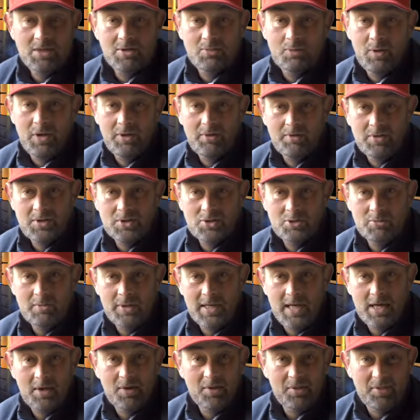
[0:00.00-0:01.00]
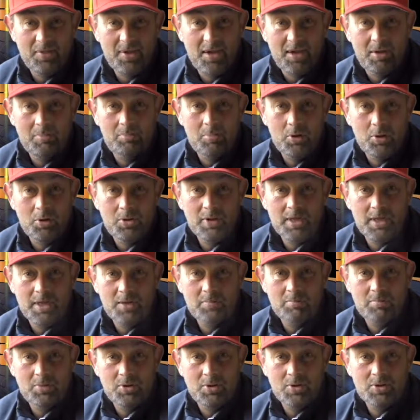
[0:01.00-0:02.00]
Whether it's coming out of their
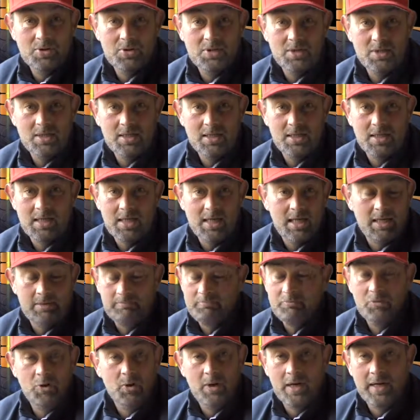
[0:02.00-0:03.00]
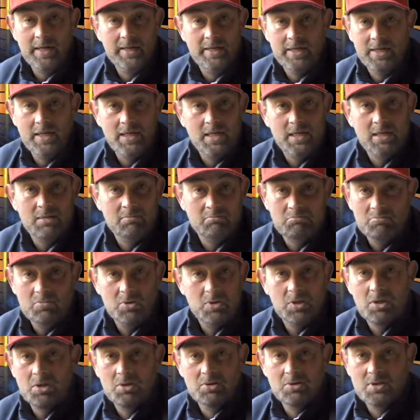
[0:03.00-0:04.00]
pocket personally, I have no idea,
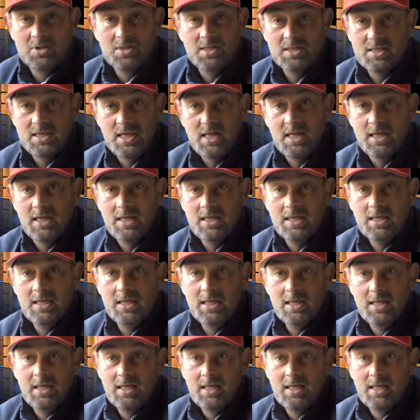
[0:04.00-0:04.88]
couldn't say.